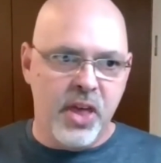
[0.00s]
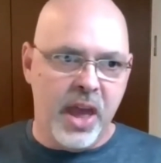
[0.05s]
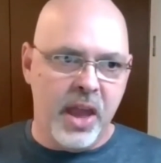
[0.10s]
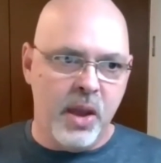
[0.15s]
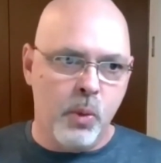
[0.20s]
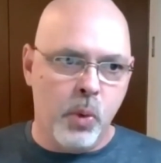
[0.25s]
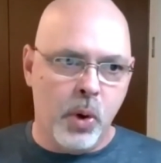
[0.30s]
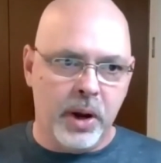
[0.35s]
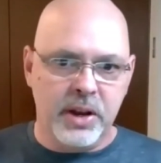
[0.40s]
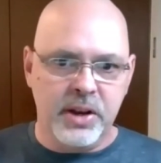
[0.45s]

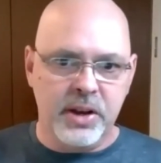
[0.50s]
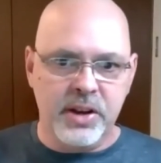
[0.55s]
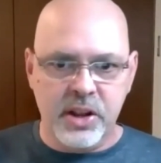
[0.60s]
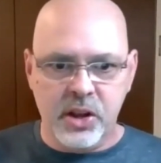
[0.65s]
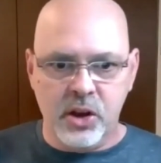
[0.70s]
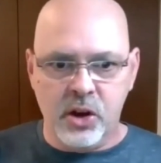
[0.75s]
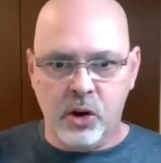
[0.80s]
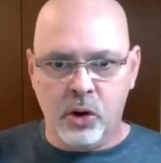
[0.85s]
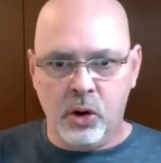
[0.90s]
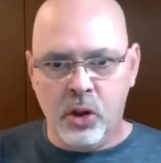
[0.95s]
They want to
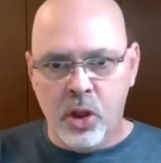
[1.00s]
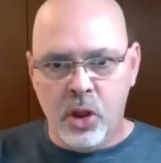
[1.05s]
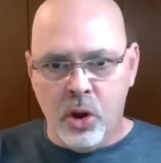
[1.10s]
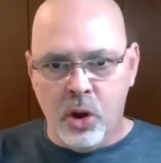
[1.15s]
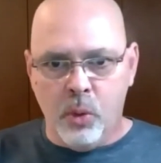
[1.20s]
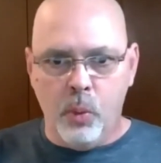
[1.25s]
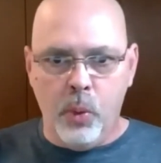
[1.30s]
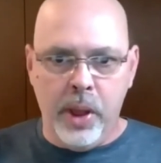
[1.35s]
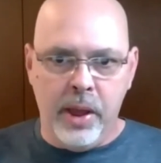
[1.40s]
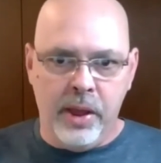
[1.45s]
deal
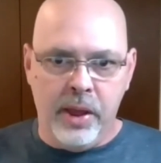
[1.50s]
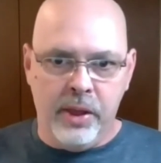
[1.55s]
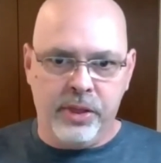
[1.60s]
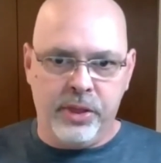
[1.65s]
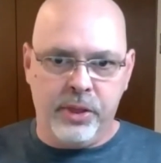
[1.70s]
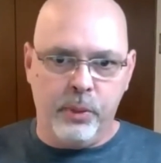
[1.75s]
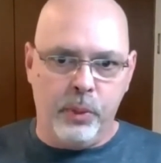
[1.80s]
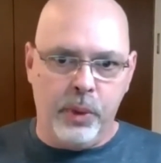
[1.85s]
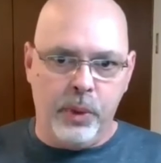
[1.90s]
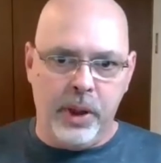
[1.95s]

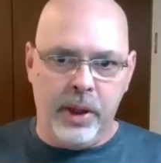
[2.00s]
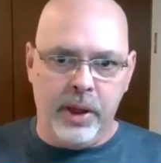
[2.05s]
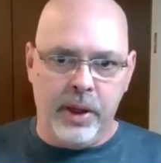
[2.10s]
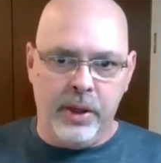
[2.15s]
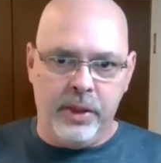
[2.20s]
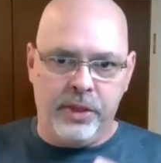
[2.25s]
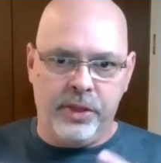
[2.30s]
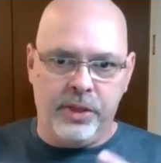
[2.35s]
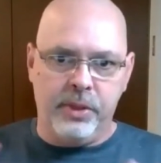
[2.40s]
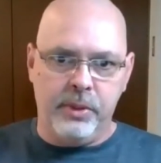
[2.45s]
with
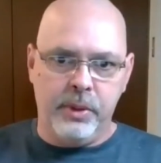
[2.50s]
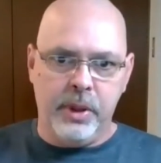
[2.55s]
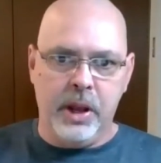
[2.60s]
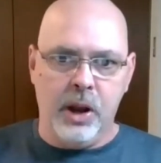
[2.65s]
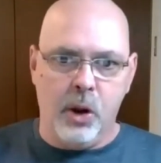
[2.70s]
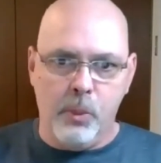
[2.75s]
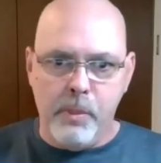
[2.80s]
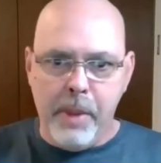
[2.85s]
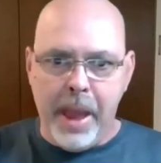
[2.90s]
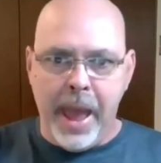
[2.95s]

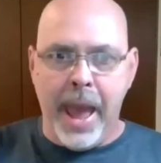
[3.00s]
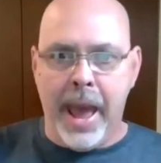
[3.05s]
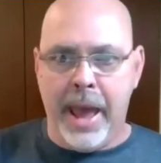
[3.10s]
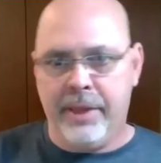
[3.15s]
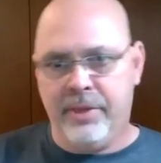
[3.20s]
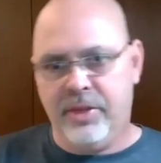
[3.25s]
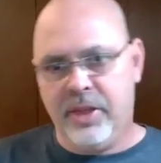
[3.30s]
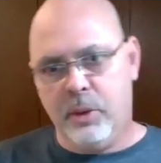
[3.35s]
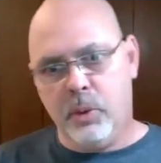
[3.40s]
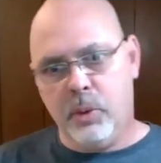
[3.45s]

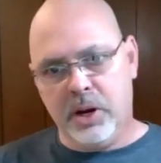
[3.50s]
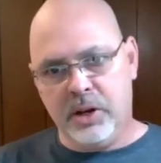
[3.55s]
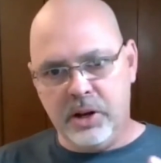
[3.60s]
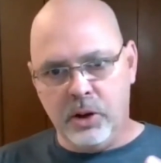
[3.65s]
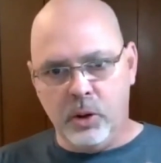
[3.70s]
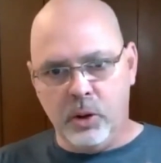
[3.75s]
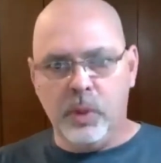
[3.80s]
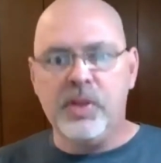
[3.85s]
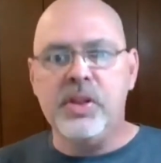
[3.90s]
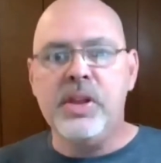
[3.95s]
Matt. They want to
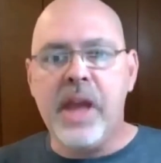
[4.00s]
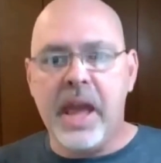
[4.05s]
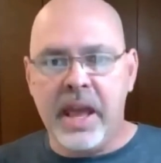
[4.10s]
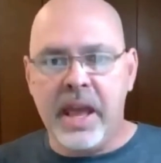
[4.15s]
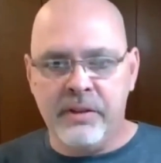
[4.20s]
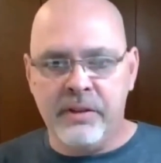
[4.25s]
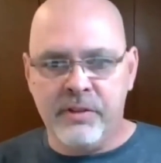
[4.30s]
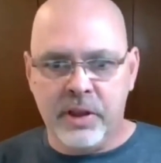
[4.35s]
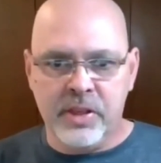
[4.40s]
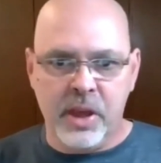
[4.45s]
deal with
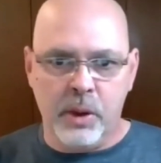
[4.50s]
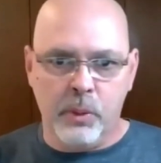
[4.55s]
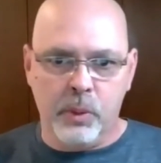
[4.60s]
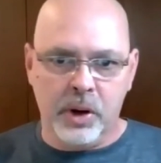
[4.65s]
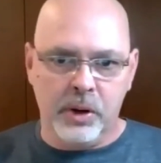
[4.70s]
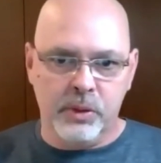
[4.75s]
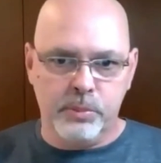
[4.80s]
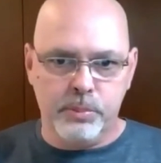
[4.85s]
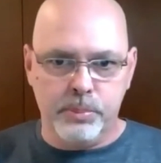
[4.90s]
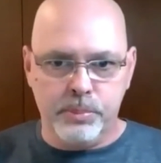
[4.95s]
David. Yep. They
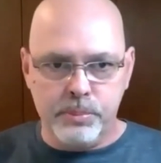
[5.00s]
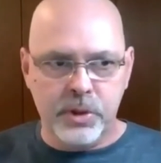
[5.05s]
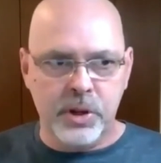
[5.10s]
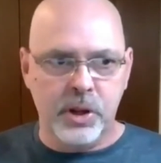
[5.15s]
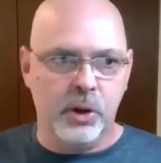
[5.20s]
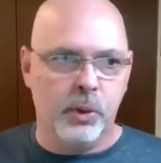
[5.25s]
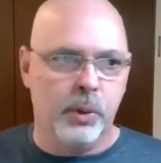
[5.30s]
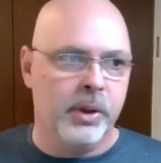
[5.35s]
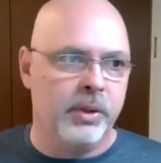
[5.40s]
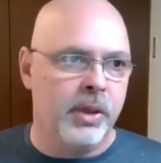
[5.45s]
want to
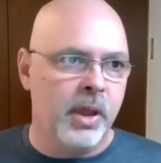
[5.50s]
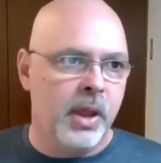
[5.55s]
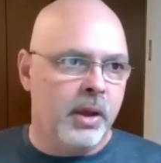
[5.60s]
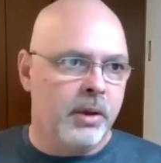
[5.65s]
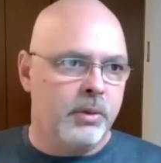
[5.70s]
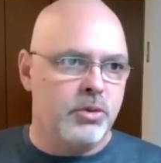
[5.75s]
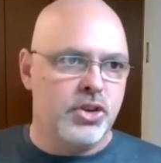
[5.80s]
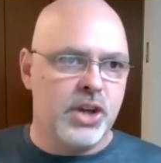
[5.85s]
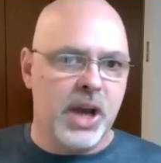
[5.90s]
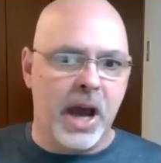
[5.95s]
deal with
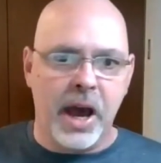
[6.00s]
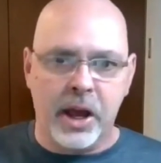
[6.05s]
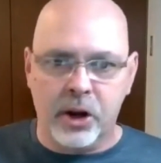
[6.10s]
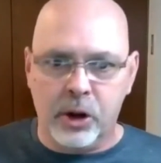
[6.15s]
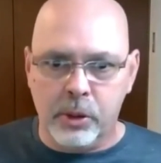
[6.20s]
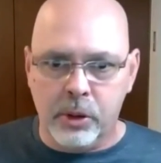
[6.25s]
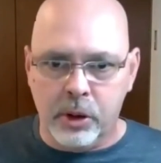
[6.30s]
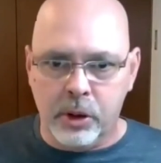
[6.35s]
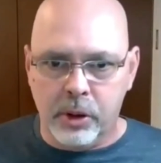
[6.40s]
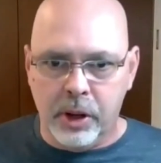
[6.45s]
John
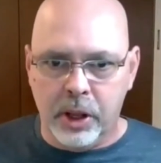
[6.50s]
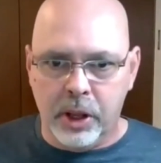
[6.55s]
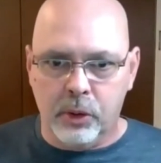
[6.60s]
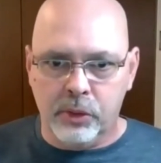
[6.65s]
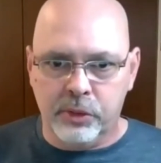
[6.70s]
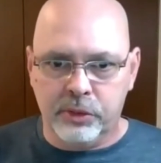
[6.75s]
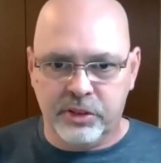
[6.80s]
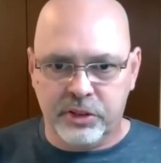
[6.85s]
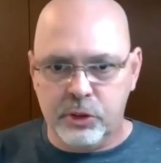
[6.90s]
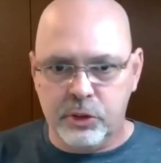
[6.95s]
or
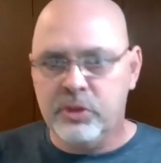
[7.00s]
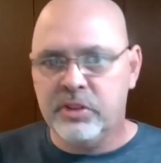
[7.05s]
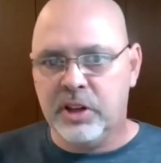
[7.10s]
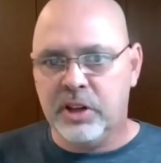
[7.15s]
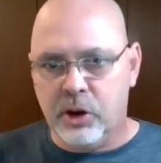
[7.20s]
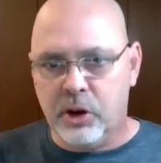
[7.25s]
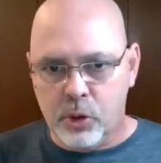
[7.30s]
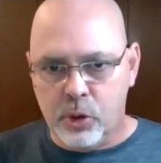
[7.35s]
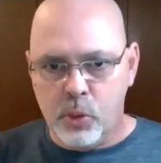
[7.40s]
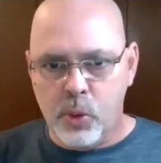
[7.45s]

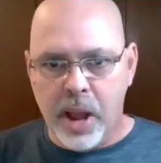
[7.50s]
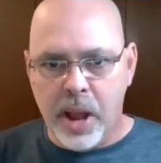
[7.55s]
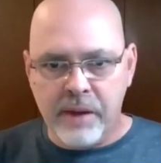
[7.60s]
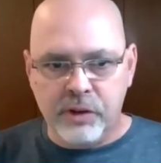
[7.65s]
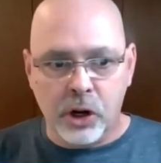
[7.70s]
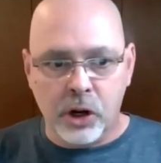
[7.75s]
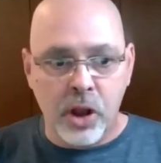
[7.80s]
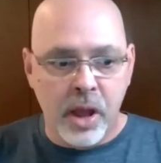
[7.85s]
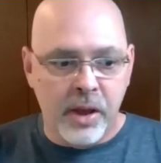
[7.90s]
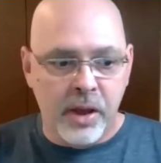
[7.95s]
Susie or
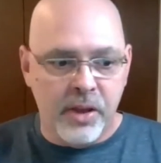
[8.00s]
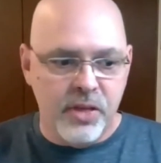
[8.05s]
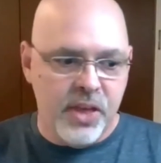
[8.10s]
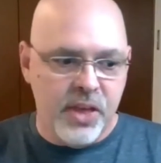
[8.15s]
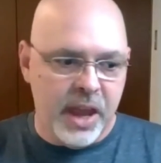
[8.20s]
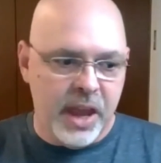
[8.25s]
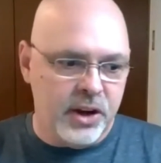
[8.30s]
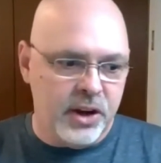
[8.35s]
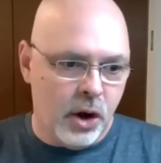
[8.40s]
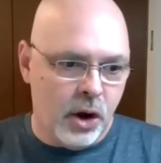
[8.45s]
whoever.
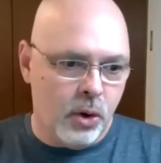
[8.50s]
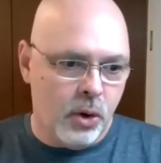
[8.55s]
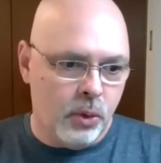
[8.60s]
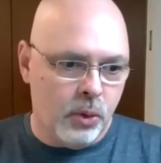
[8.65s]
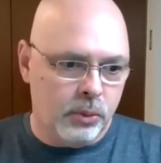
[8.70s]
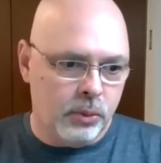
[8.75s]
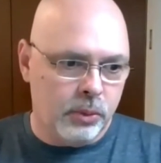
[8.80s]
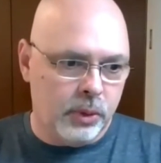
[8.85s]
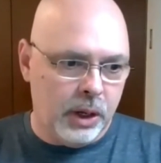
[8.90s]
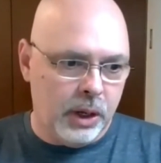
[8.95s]
They
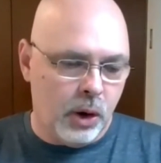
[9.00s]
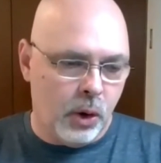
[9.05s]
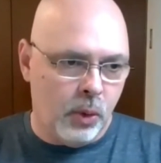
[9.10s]
don't,